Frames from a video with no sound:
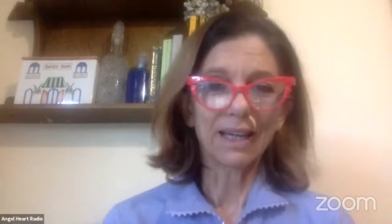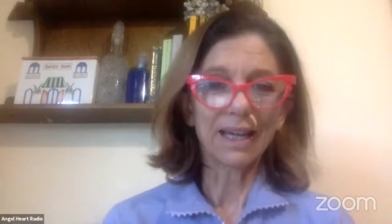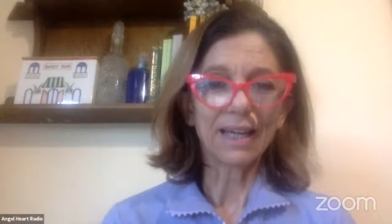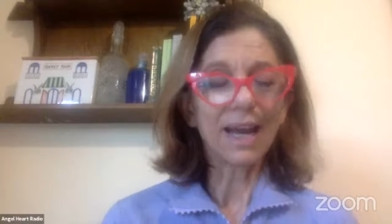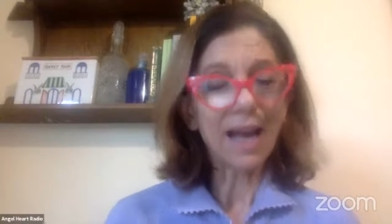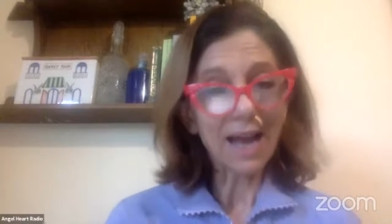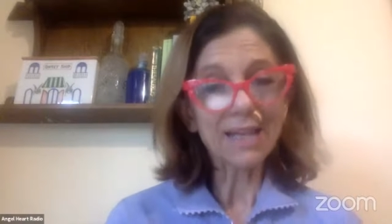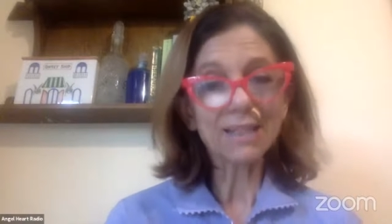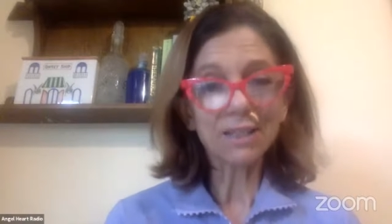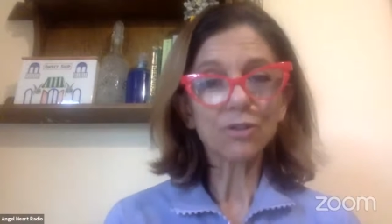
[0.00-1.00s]
And I
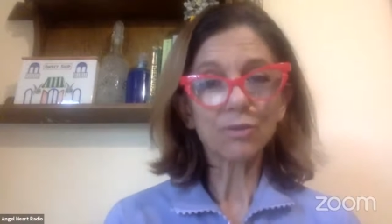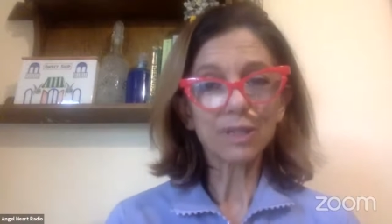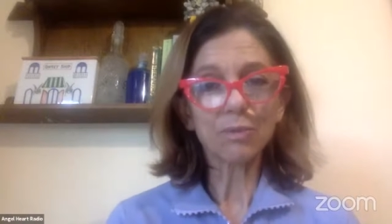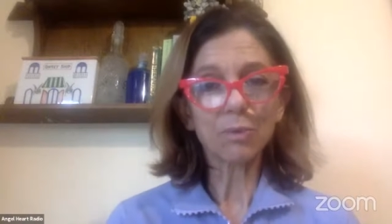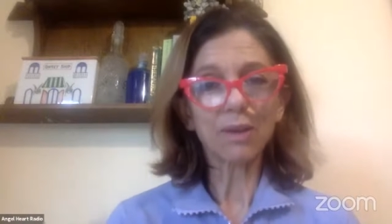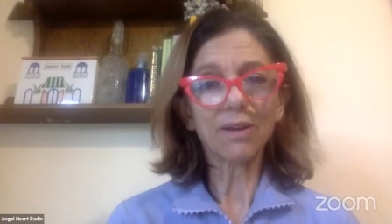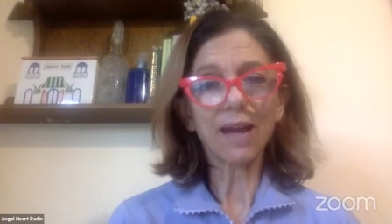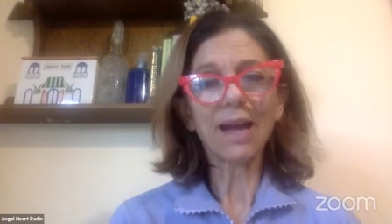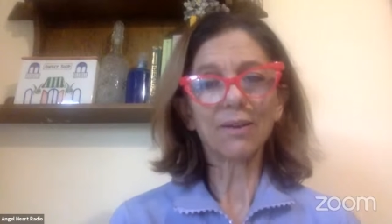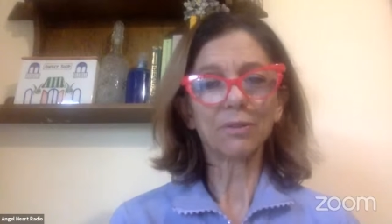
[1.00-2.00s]
ask the trees whether I
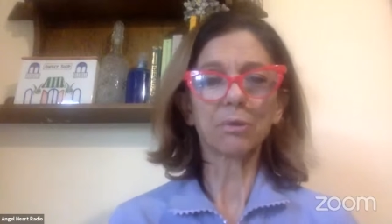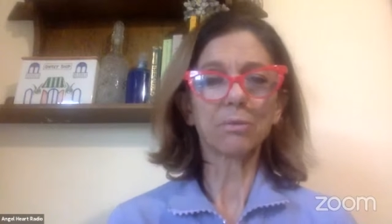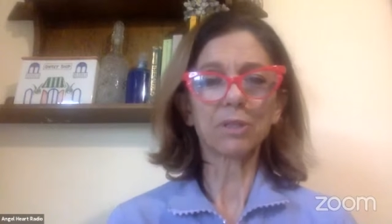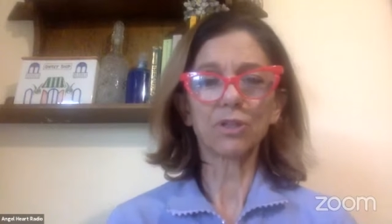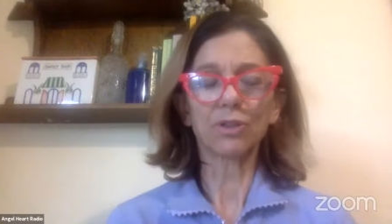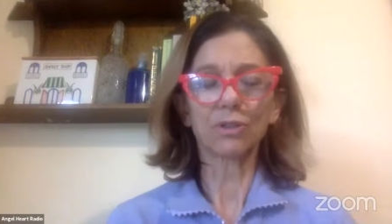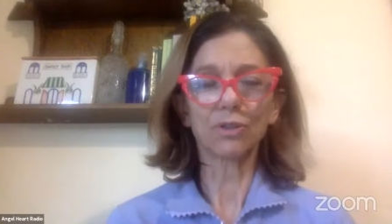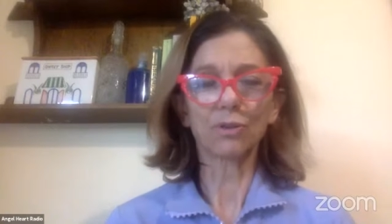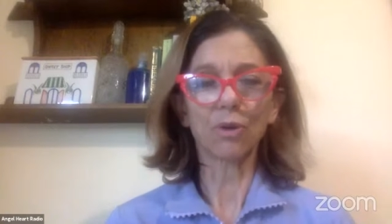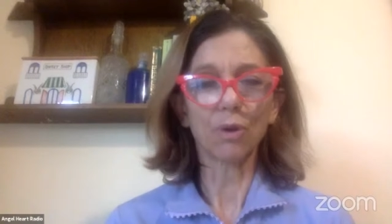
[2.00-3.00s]
have the permission
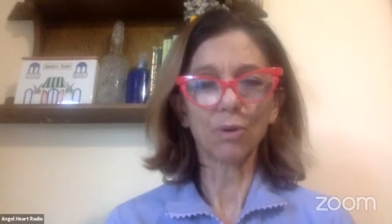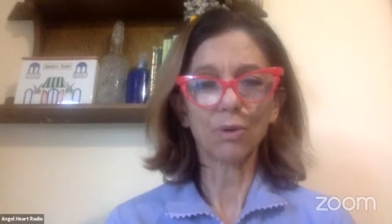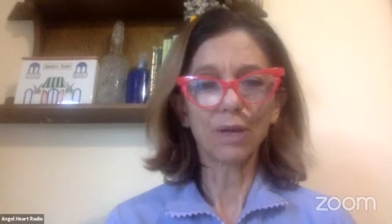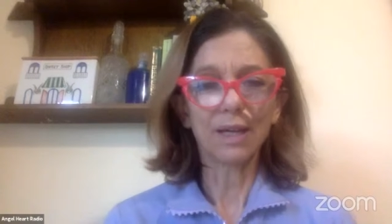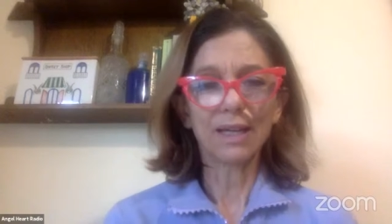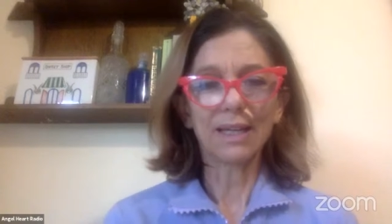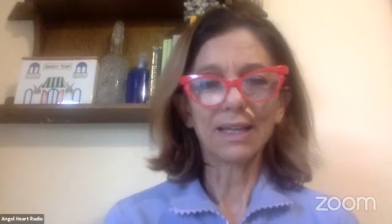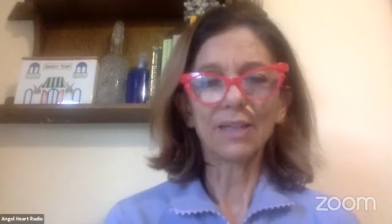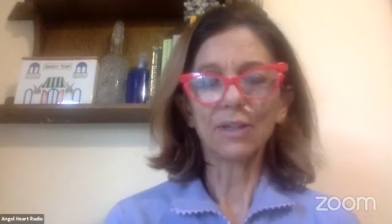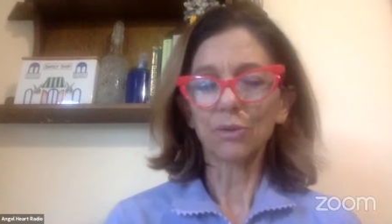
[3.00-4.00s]
to go
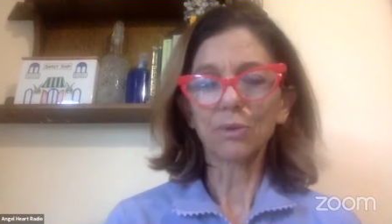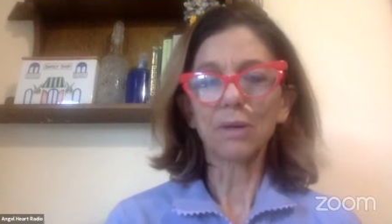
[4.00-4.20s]
into